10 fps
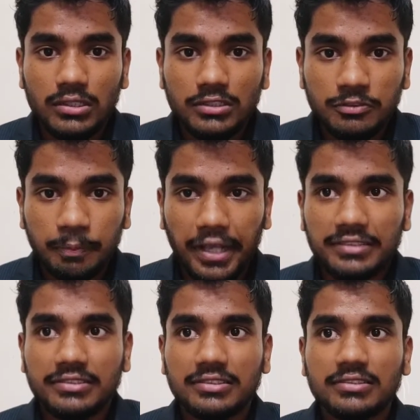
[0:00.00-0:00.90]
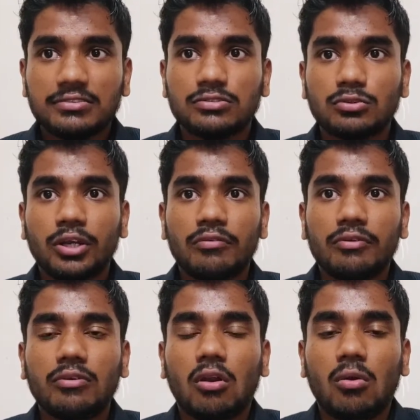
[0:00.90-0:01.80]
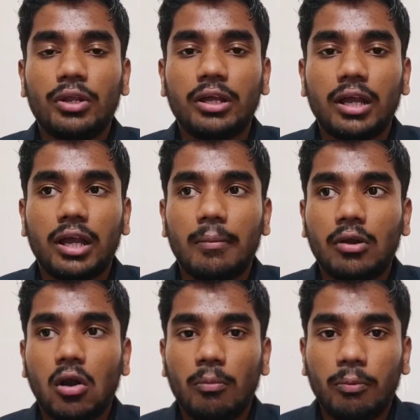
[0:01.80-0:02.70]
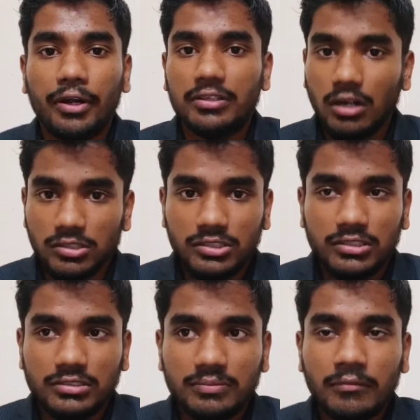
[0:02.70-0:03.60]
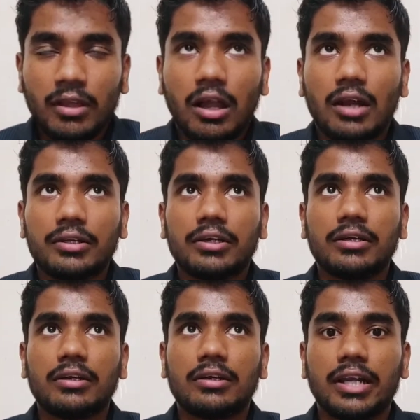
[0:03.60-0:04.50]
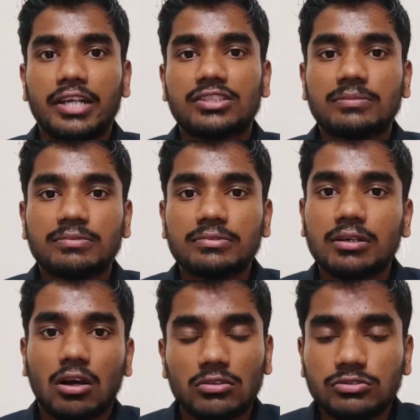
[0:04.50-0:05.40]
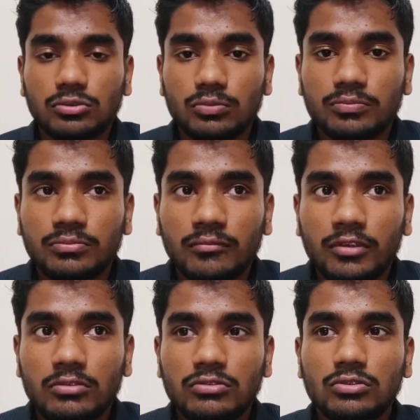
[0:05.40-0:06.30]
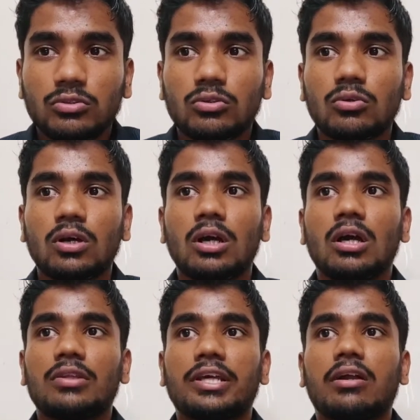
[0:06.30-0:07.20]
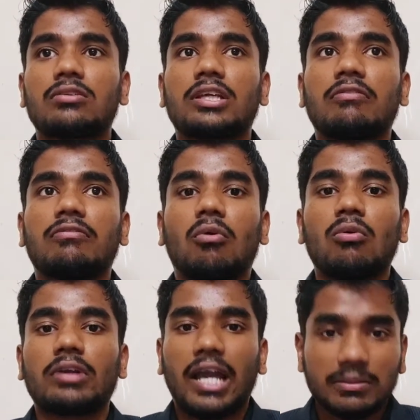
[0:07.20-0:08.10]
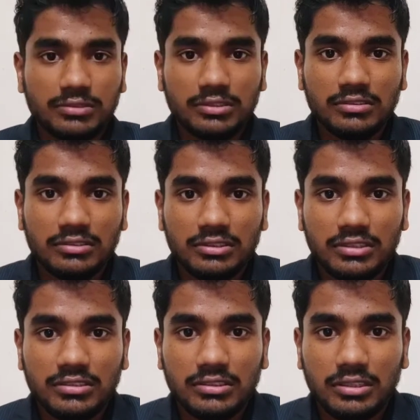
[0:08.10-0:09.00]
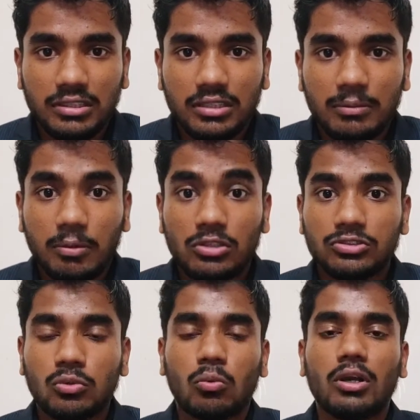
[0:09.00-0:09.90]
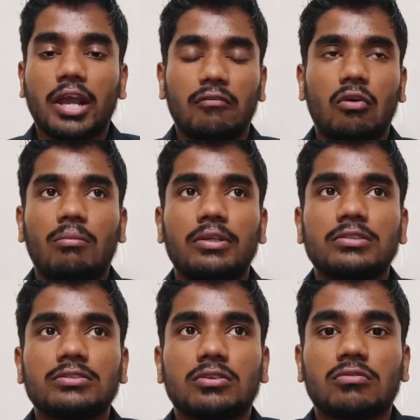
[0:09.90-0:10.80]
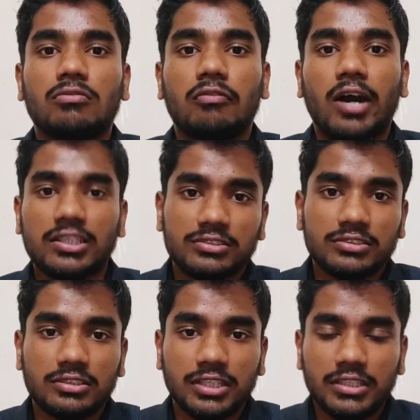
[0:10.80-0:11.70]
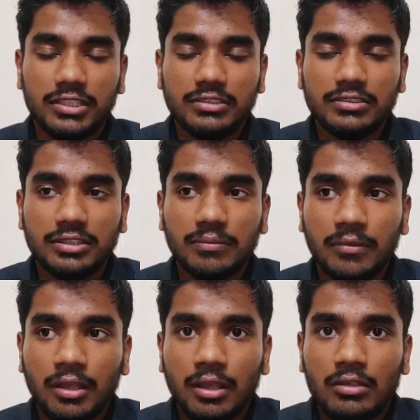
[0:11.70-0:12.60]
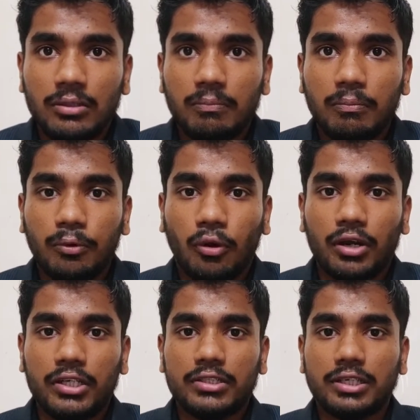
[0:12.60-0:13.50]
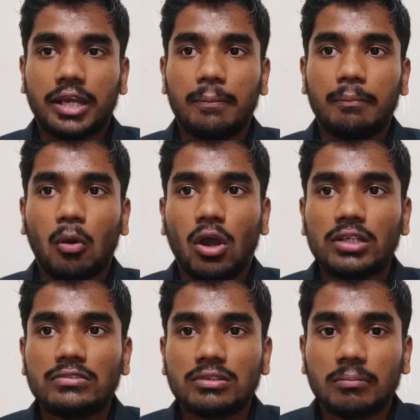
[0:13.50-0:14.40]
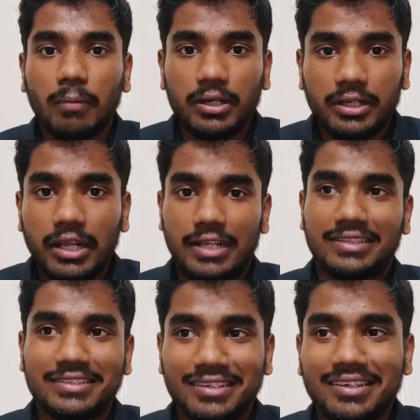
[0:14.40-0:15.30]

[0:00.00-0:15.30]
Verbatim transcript: spaces to include uh, corporate cultures and uh, leaderships also. So there are the four types in this uh, positive work environment. The first thing is uh, the product employees of mental health.